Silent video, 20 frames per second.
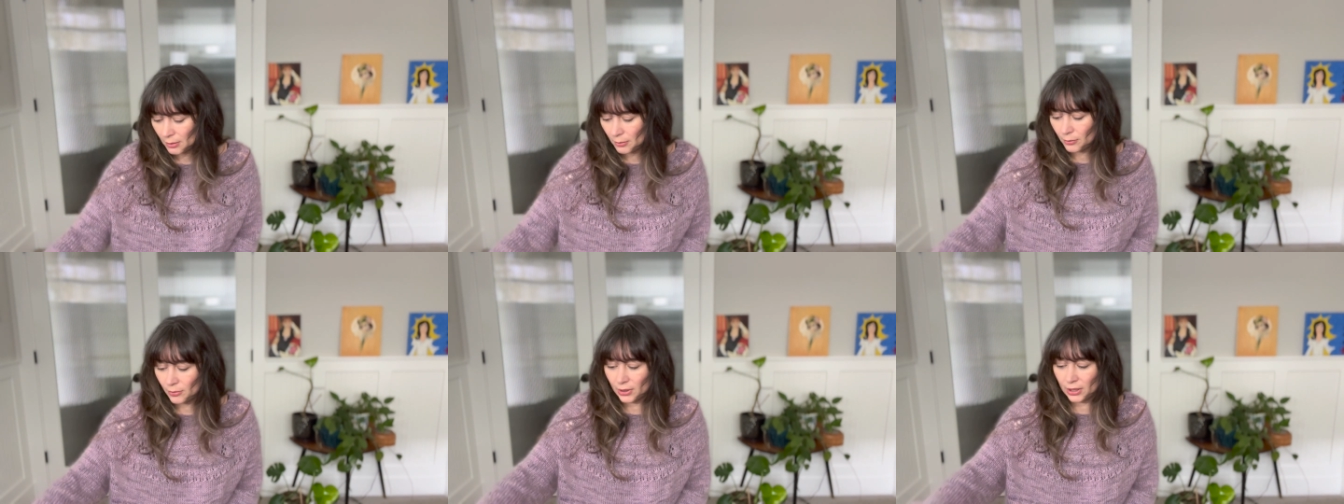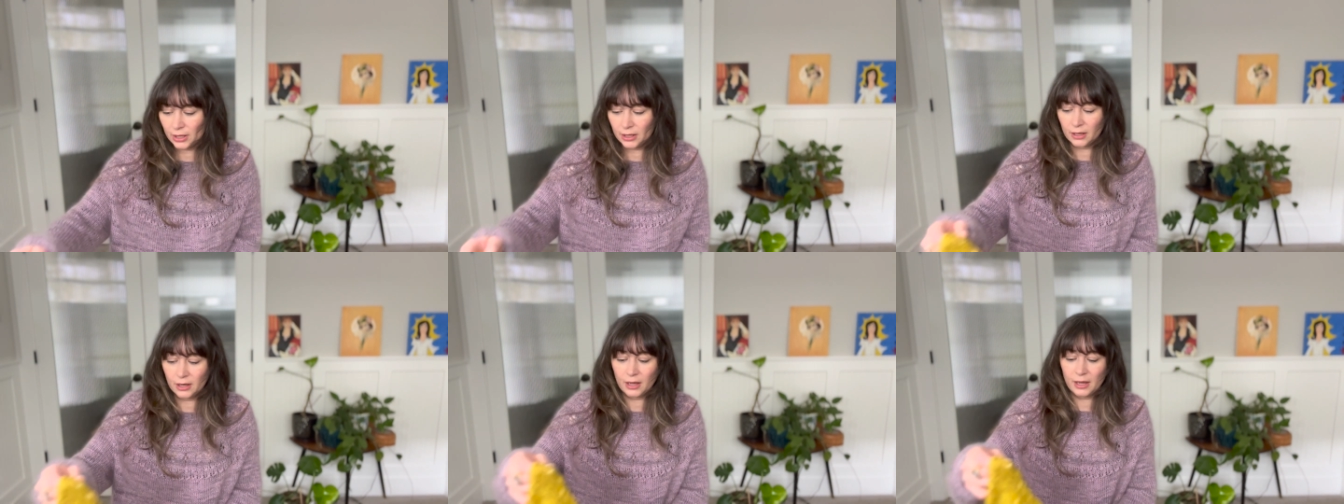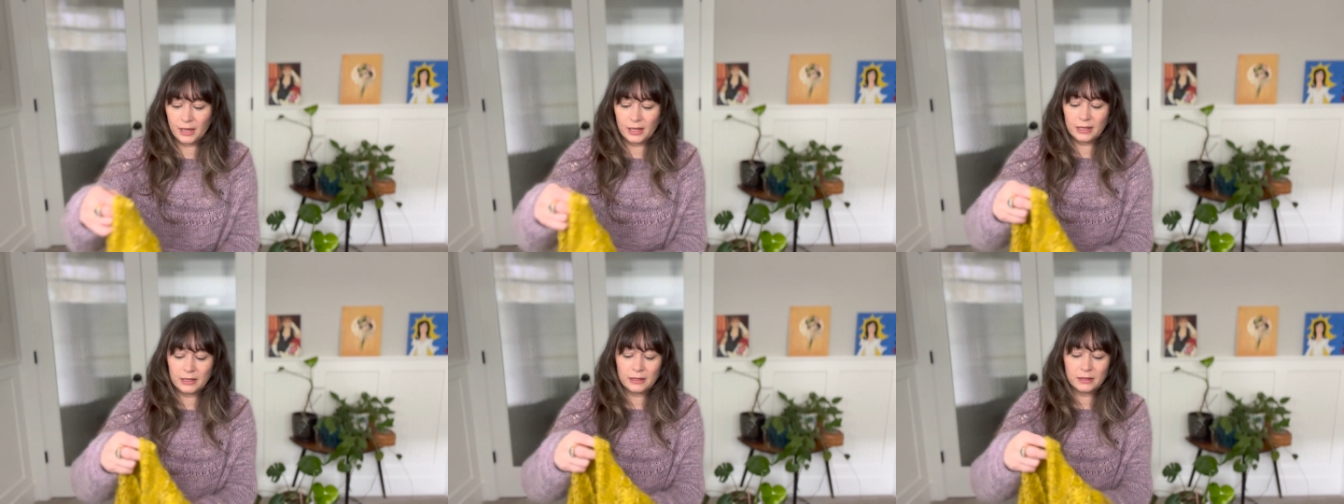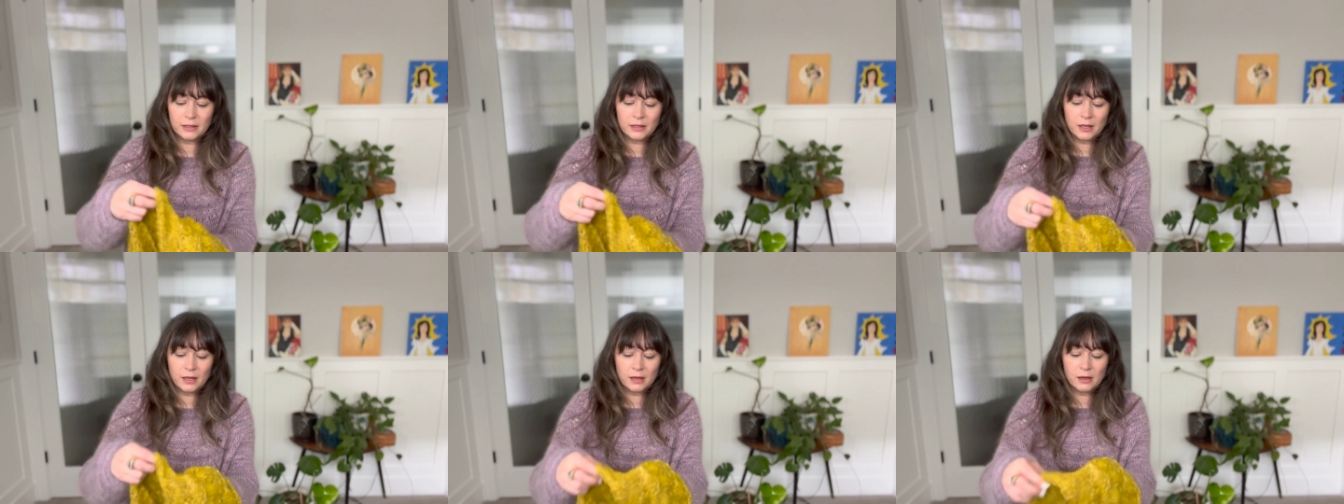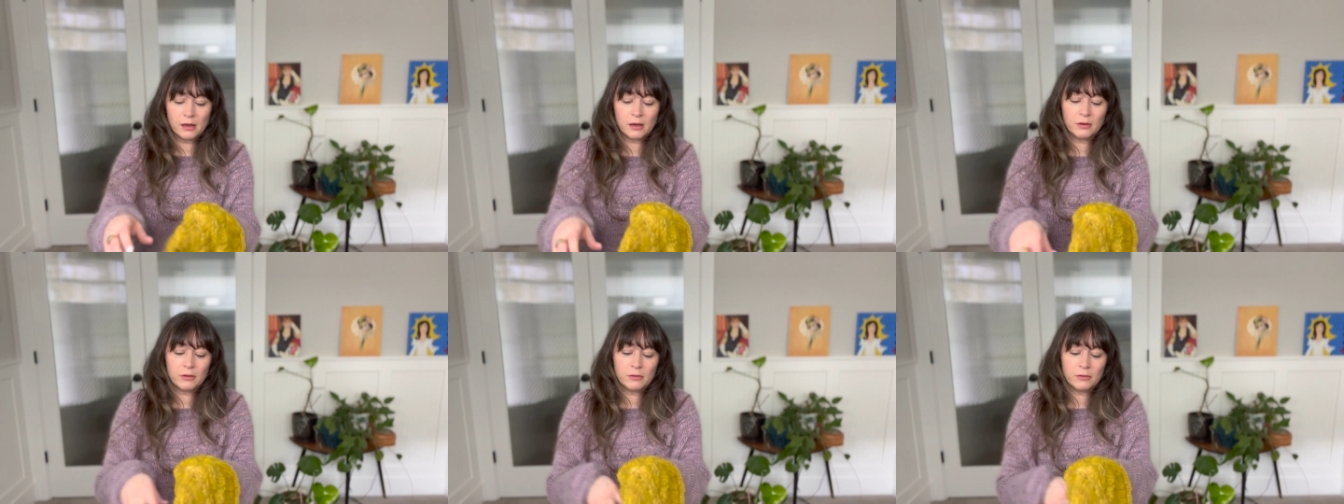But I
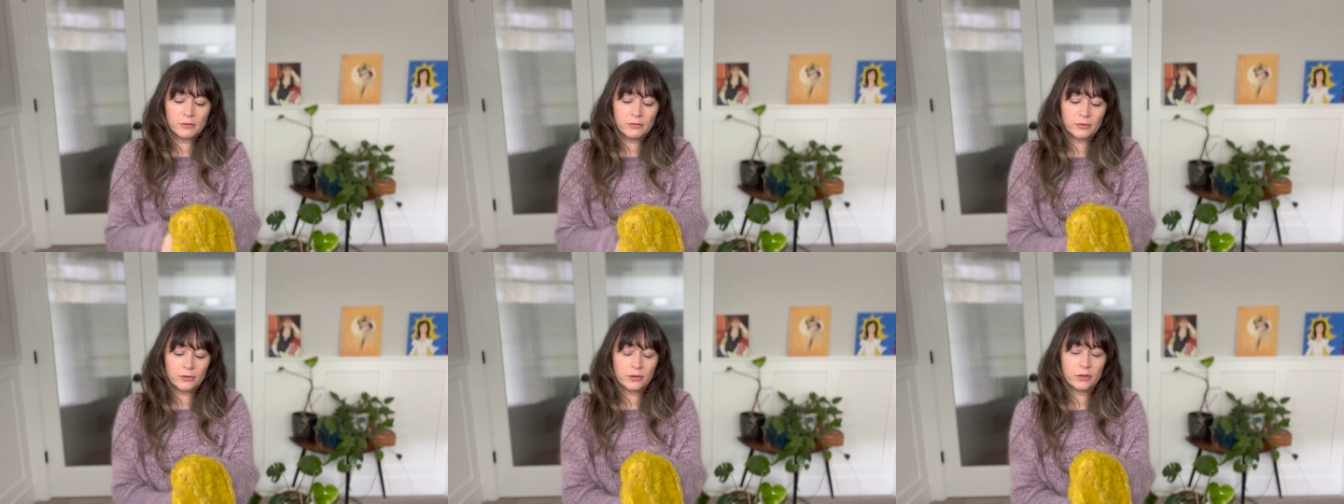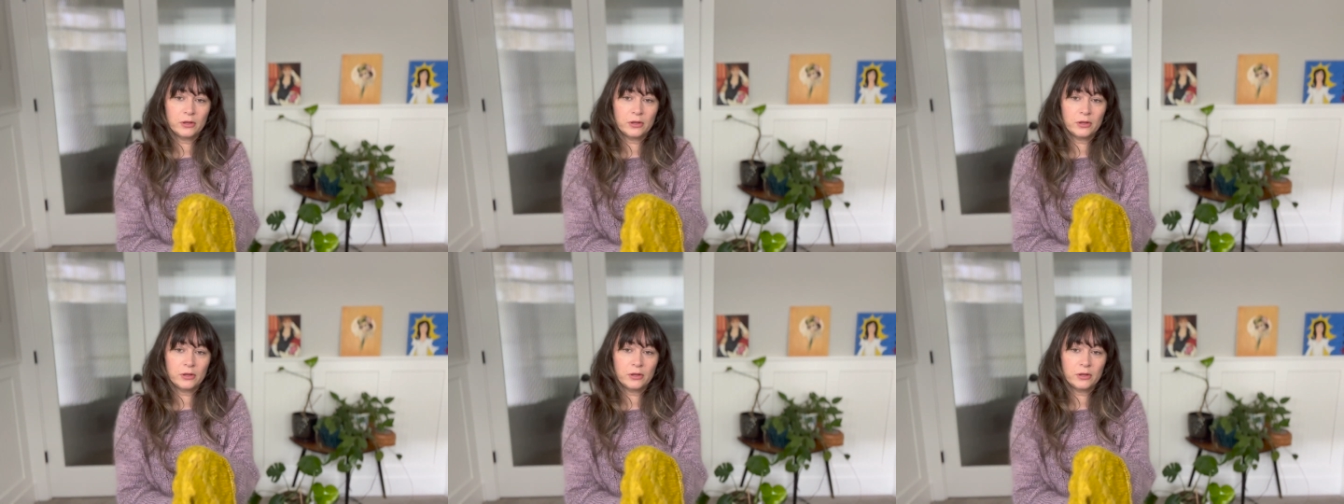love